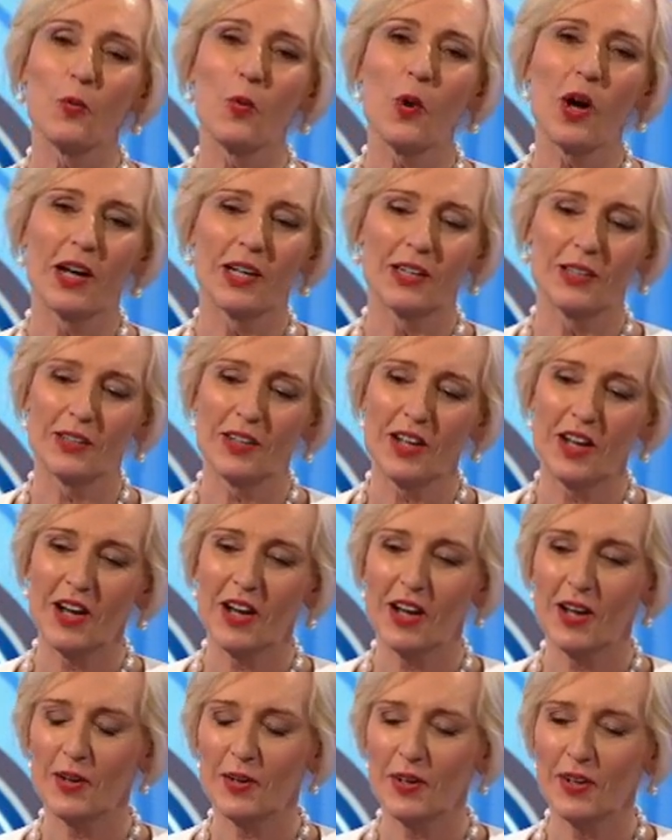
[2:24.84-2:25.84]
Well,
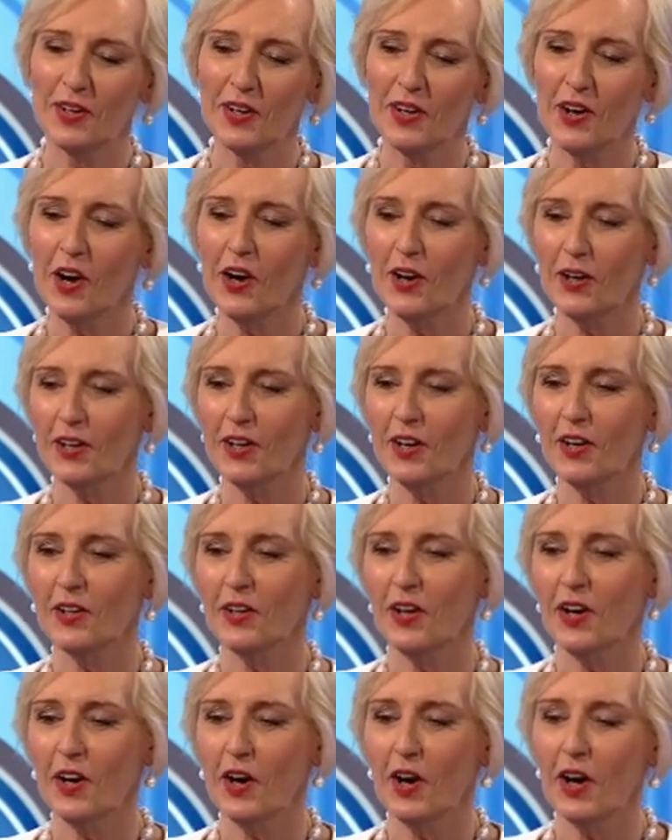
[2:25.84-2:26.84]

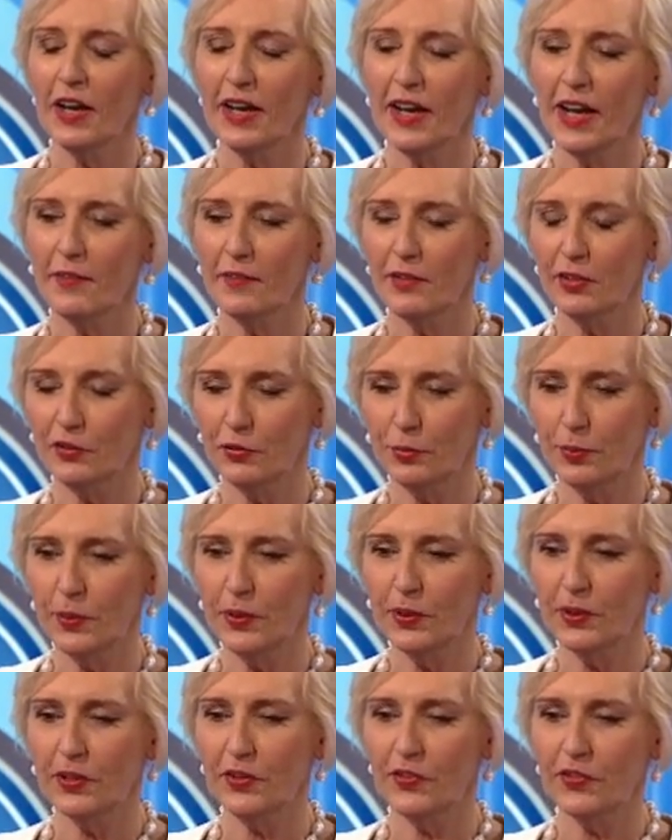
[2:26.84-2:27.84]
I have
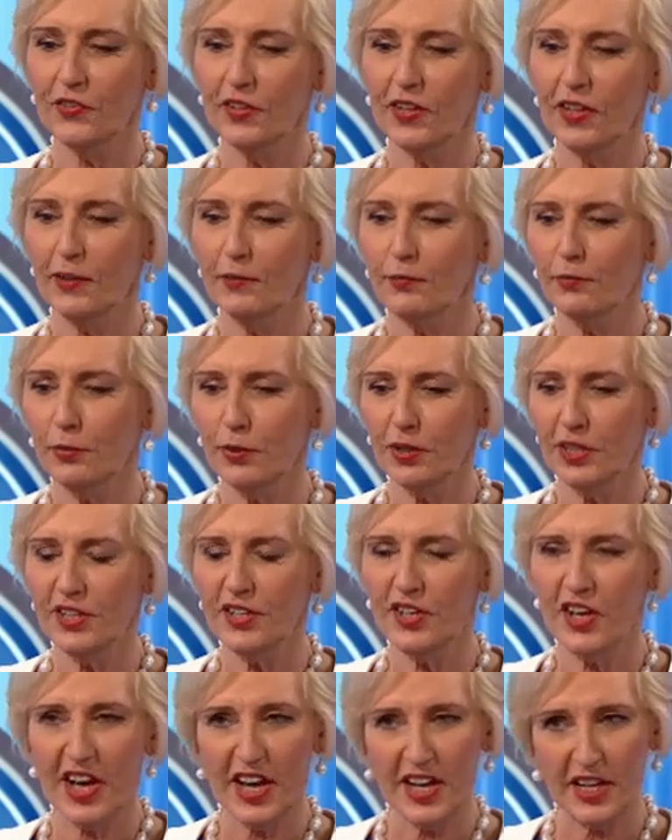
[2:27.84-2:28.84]
experienced every
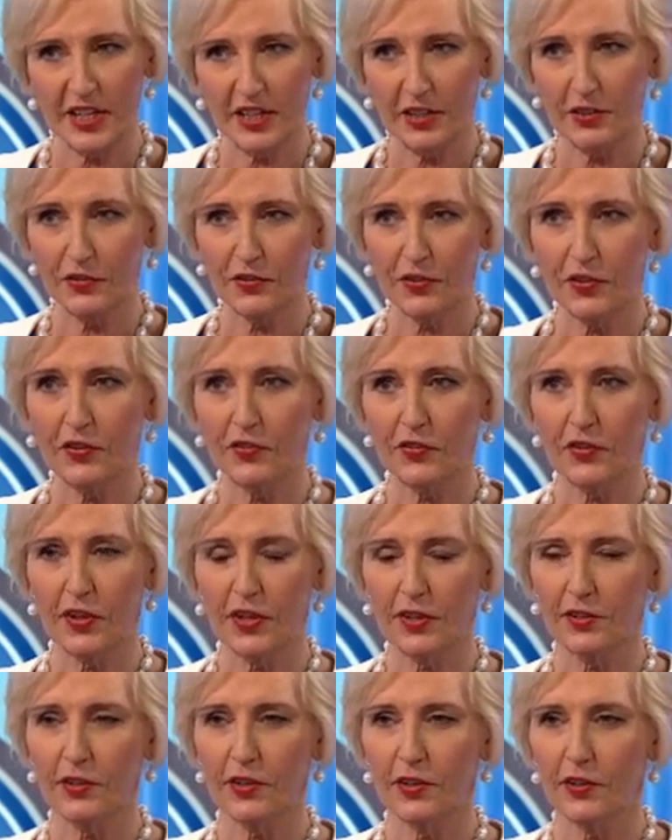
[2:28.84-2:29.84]
day since
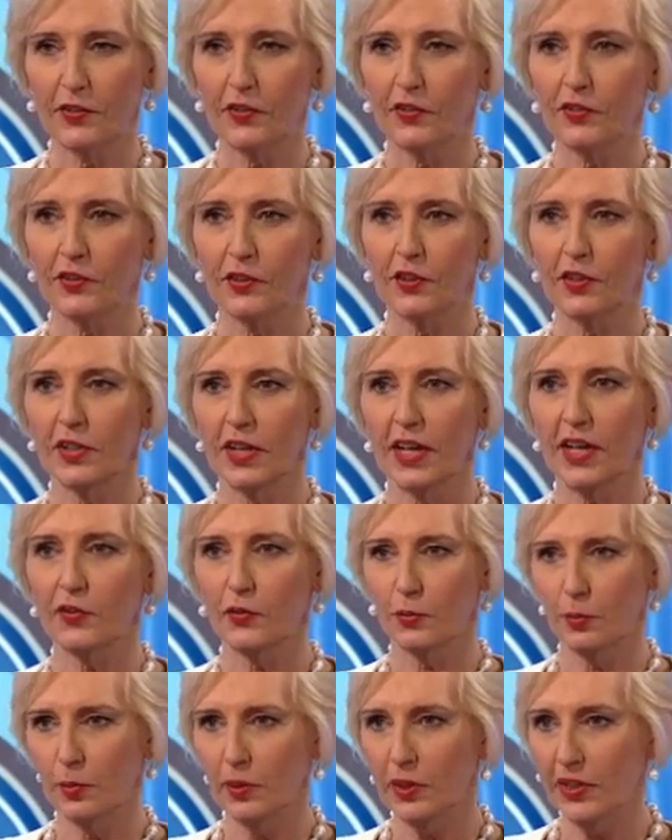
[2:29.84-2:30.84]
I transitioned
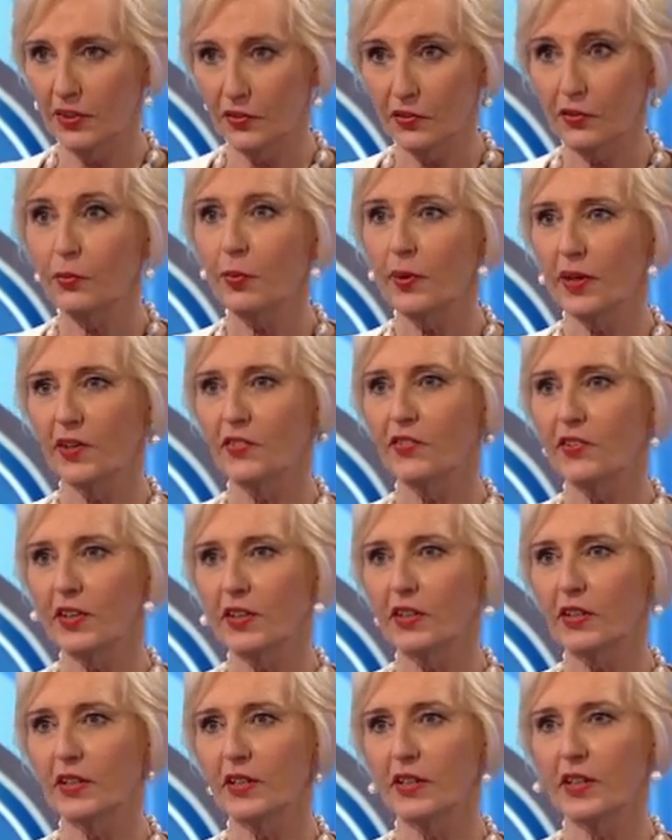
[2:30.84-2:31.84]
as bliss,
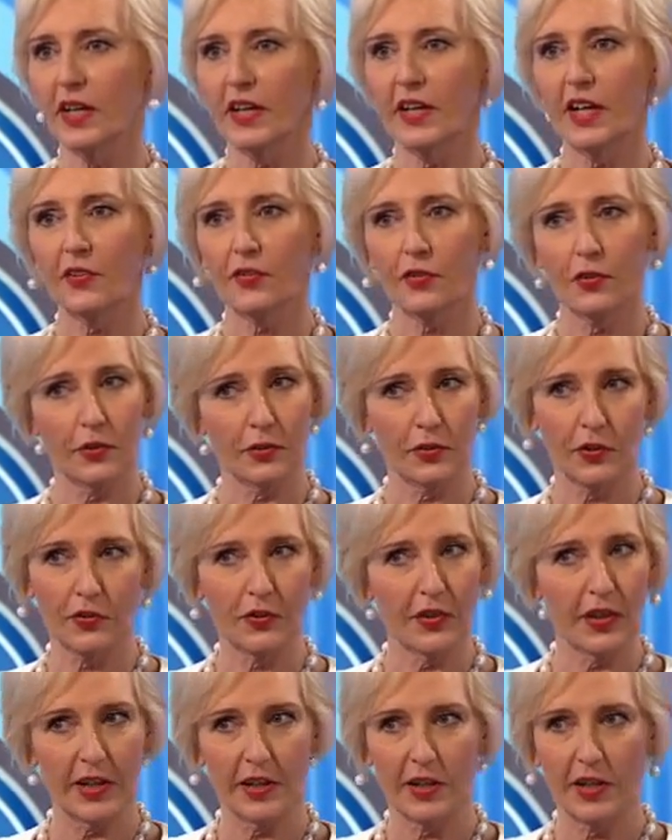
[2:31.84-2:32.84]
basically. And that's not to
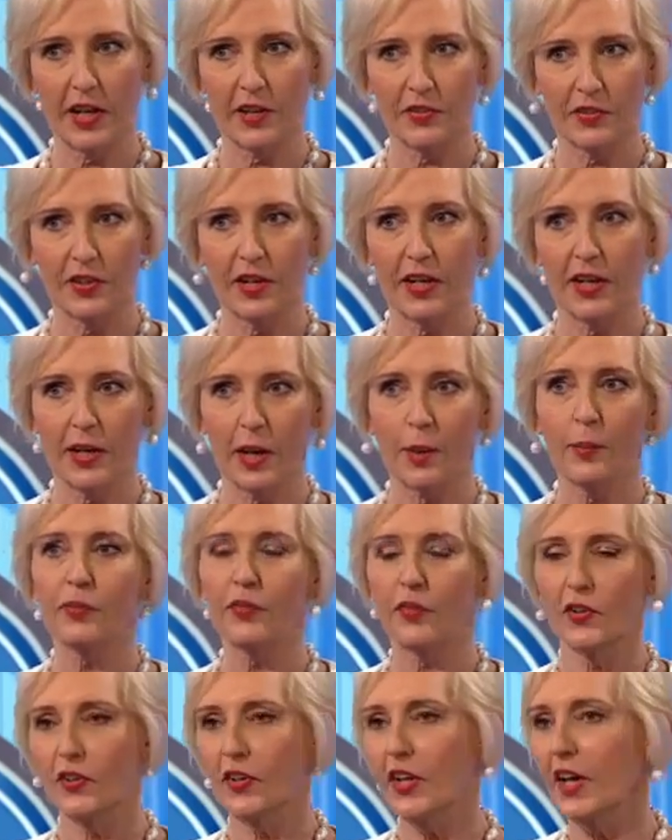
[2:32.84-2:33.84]
say it hasn't had
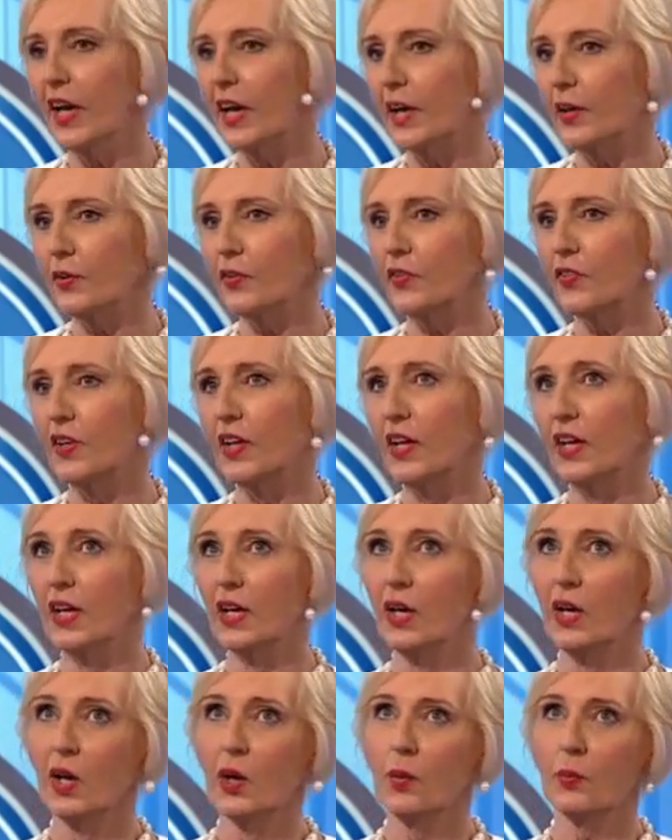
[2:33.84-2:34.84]
ups and downs.
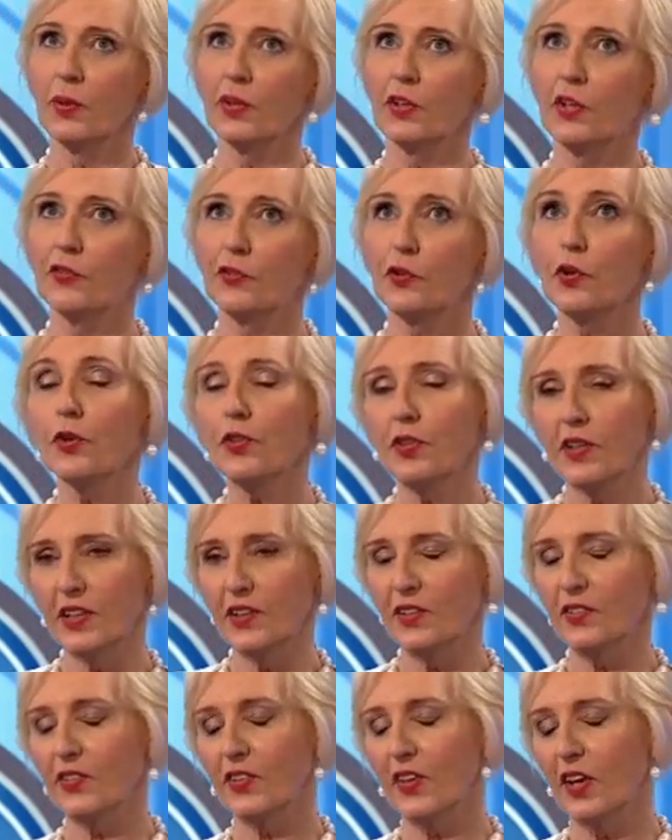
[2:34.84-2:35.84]
But there's two
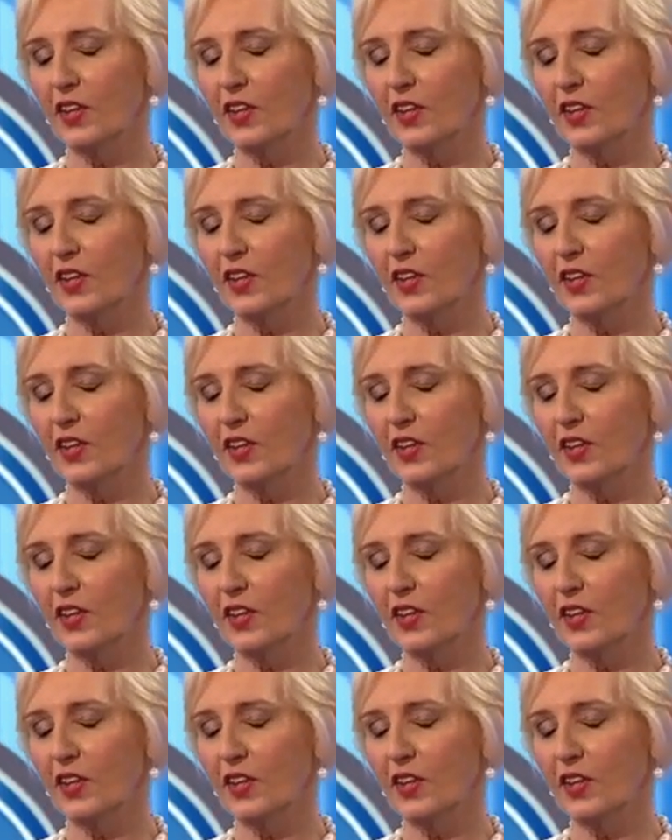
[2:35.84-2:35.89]
things.